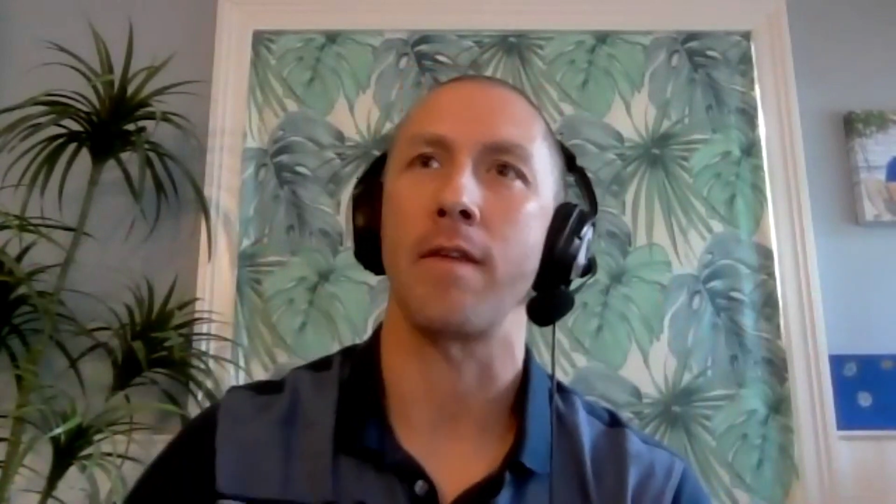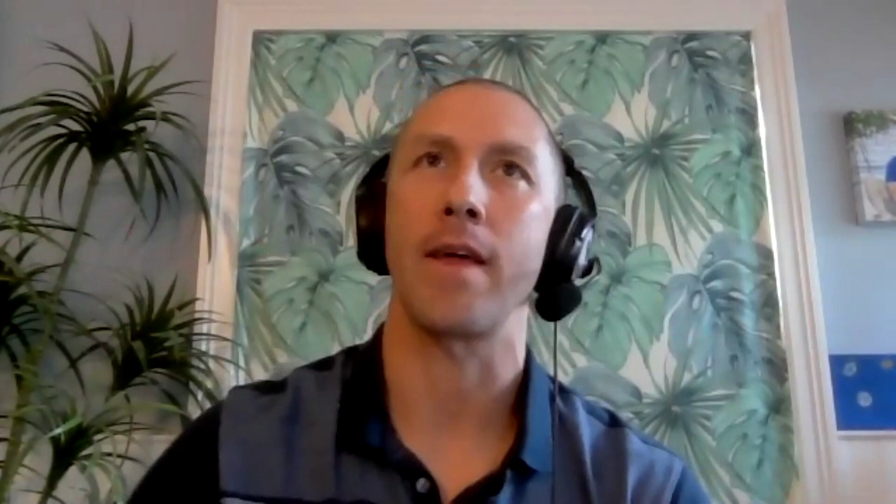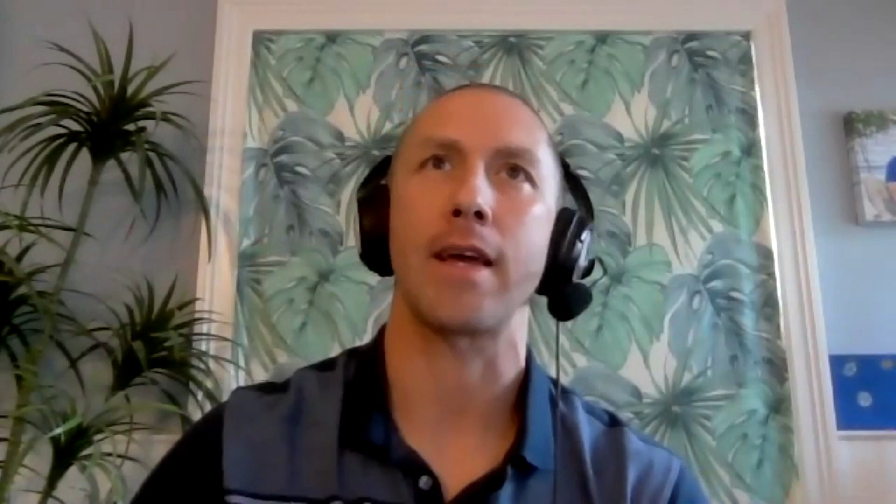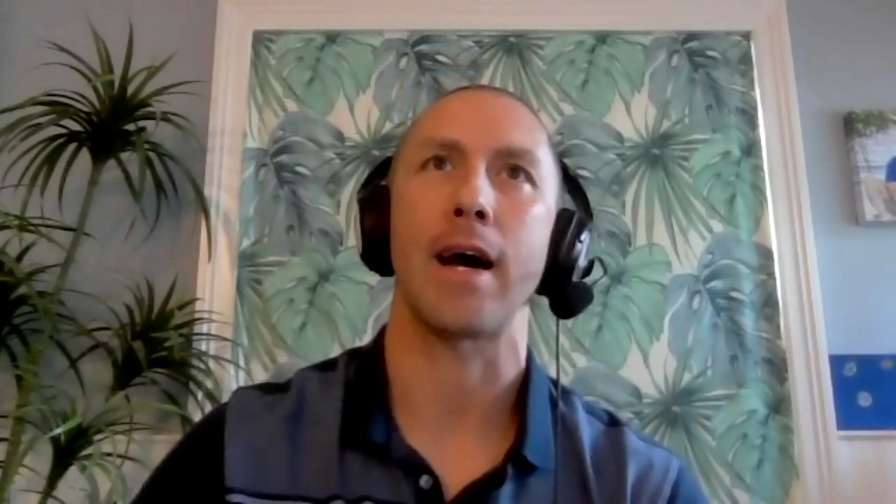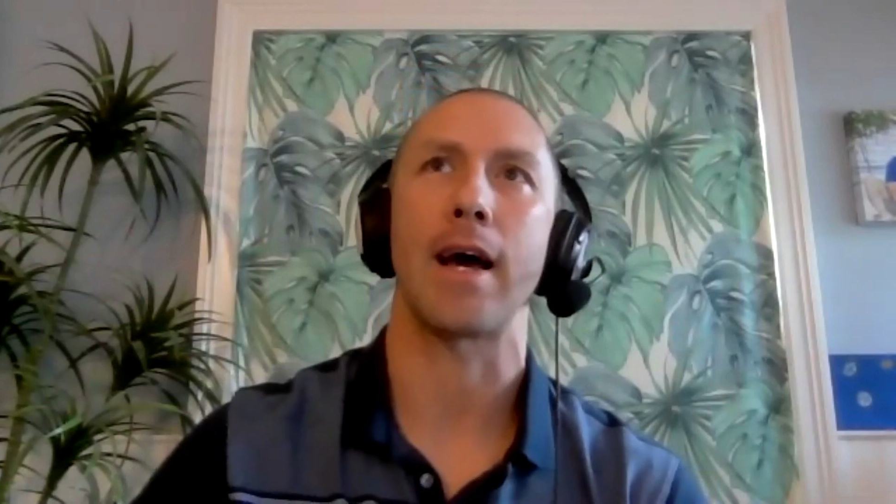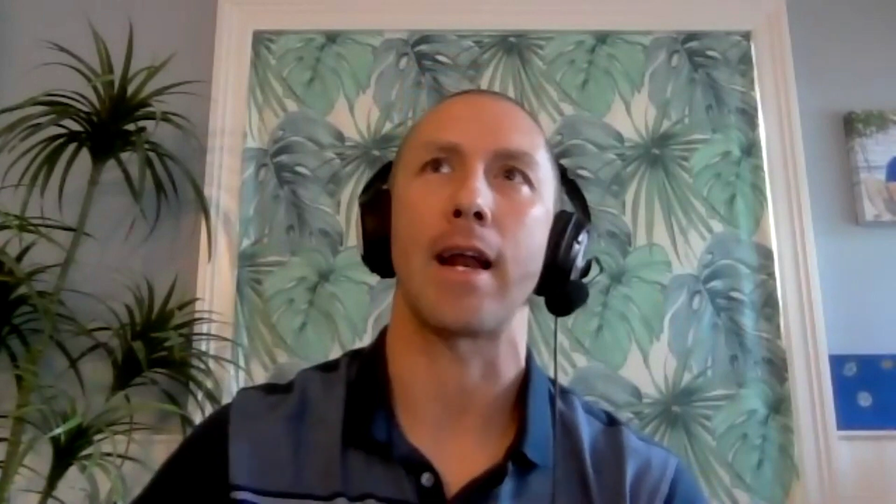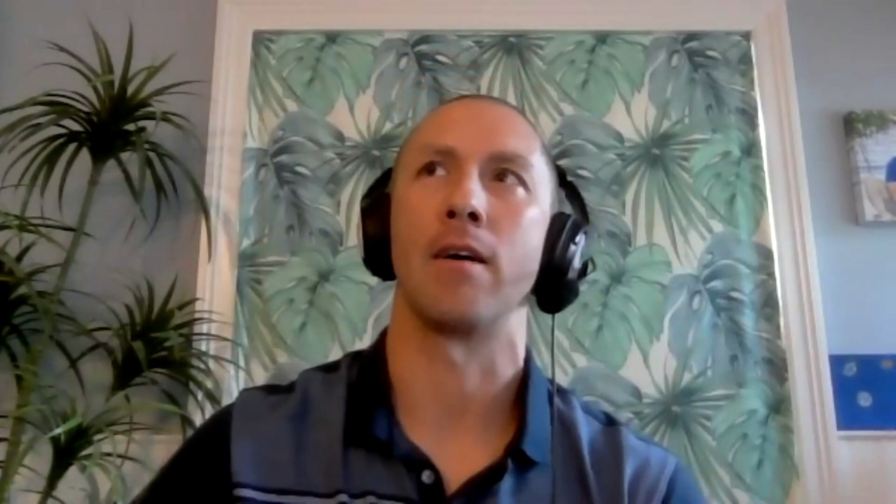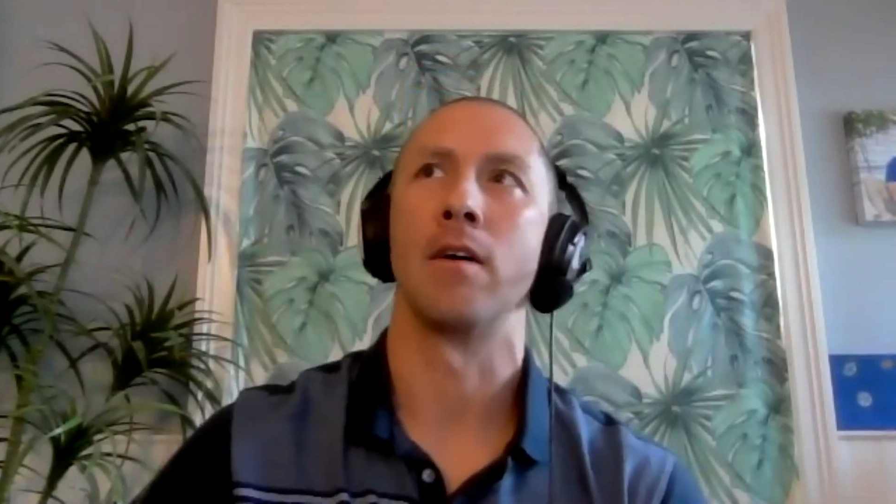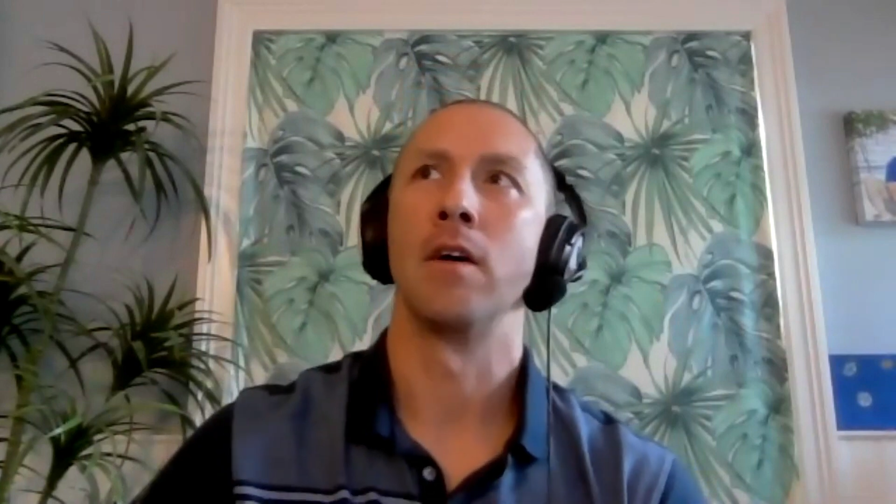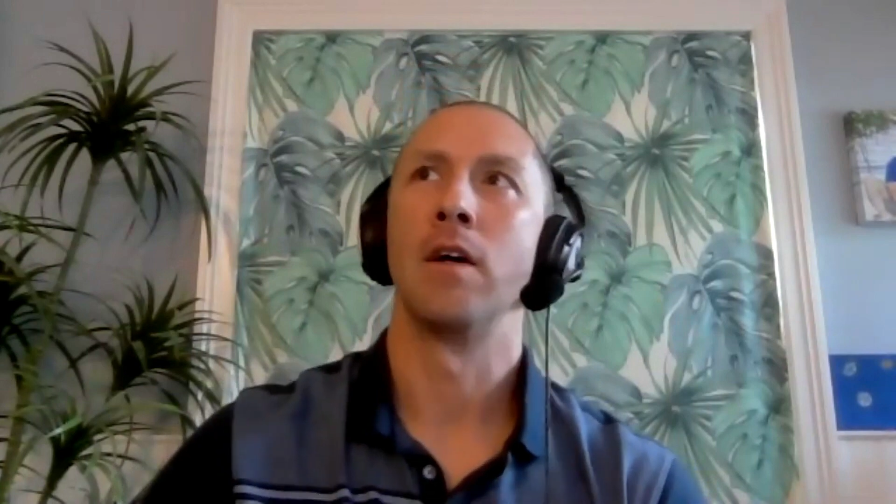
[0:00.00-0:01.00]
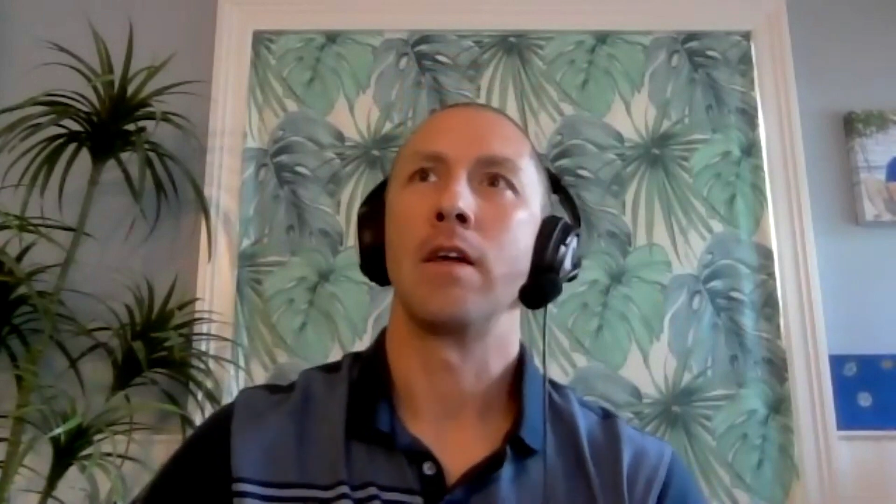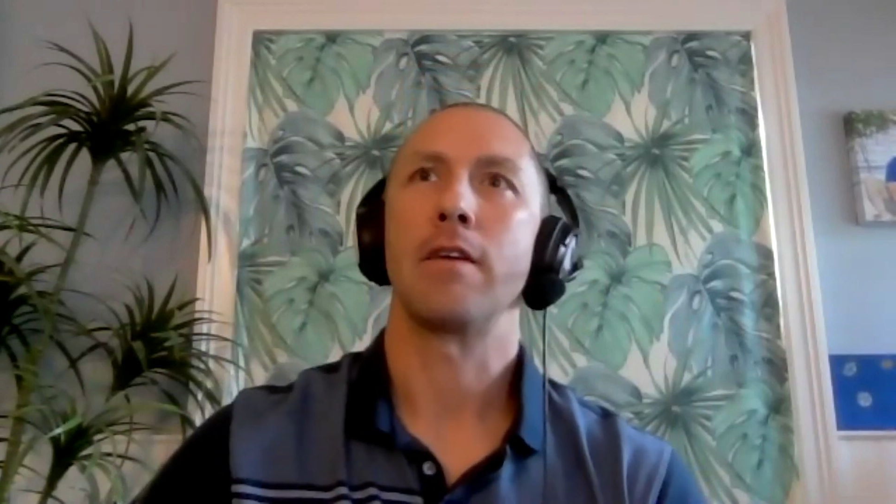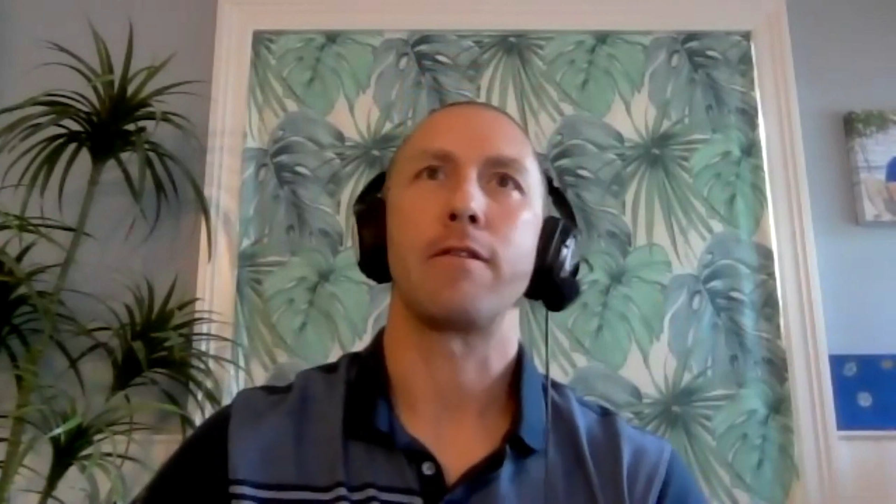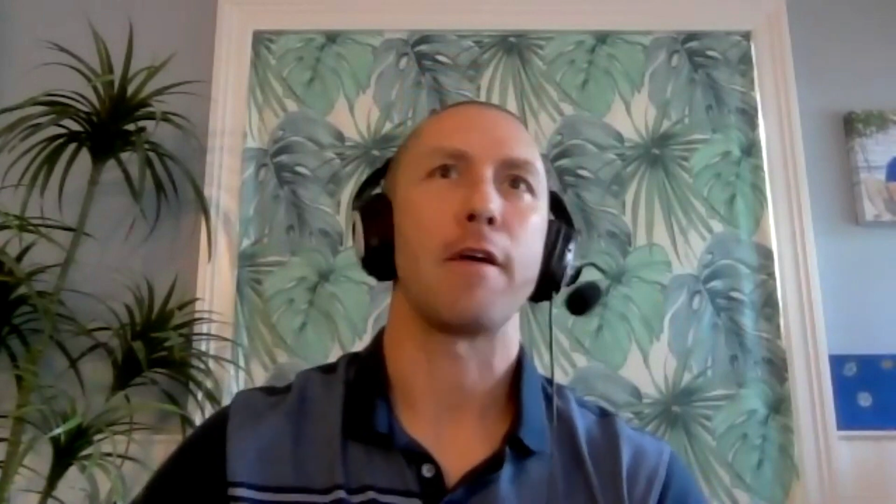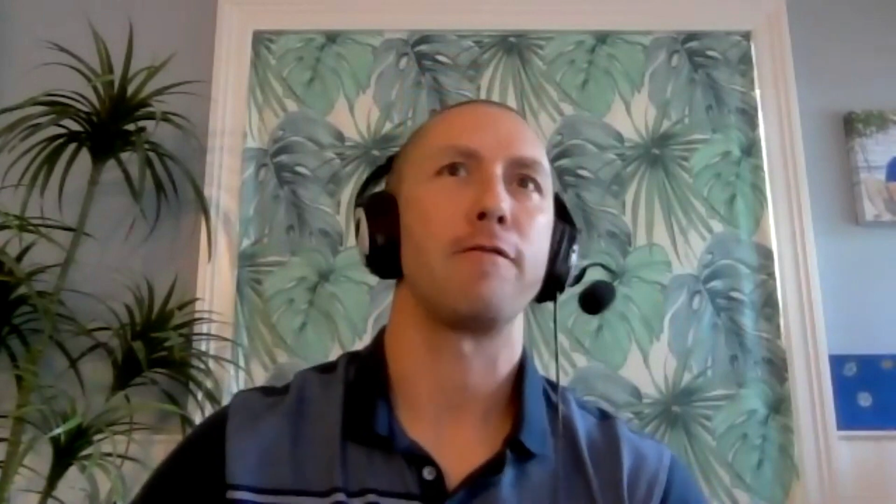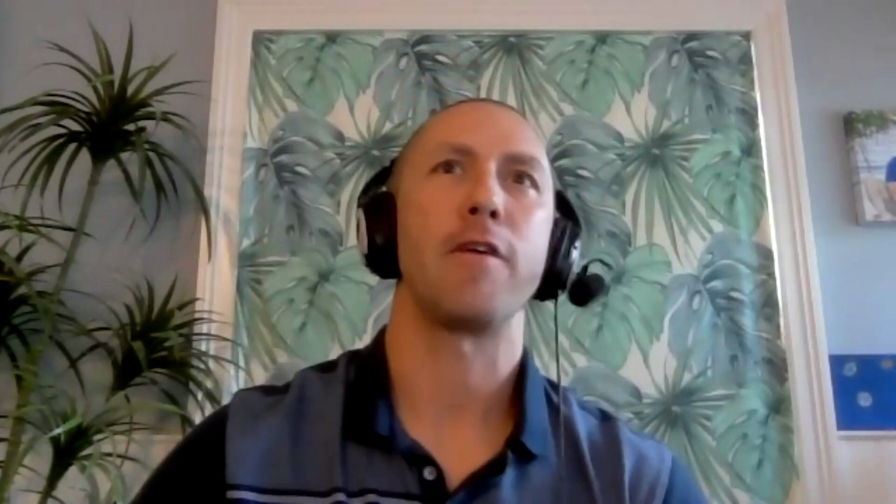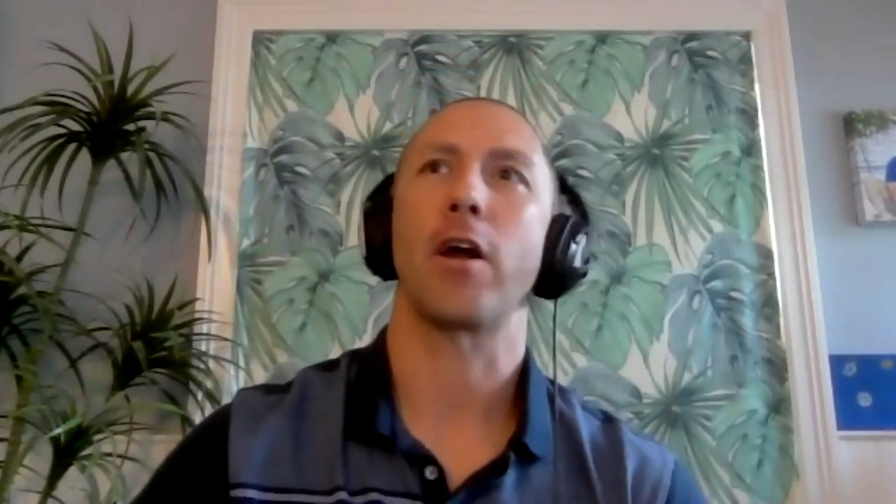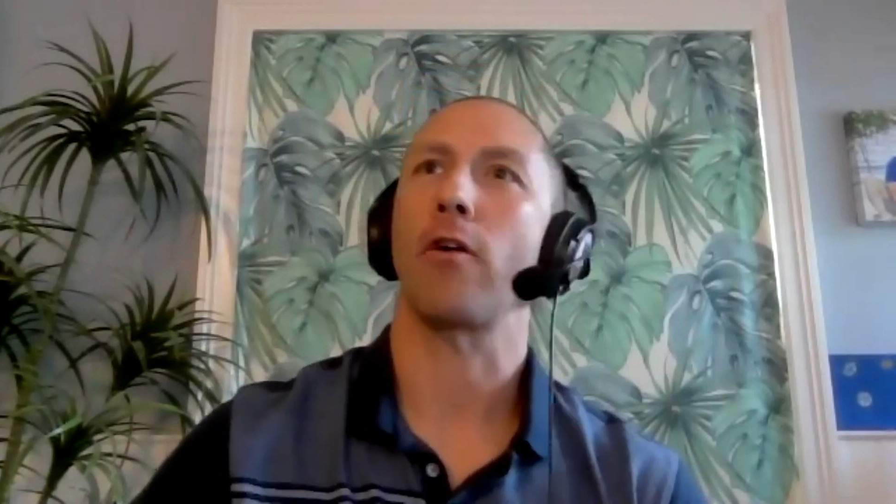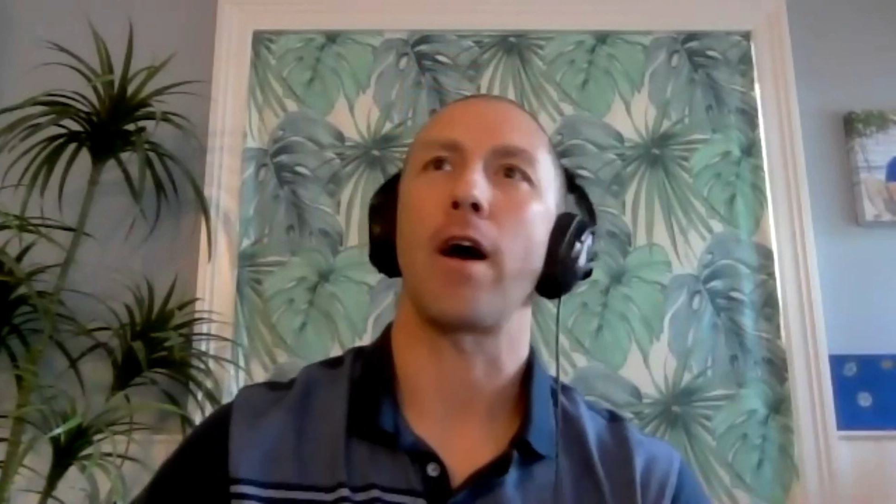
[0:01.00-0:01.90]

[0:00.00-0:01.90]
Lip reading: and they figure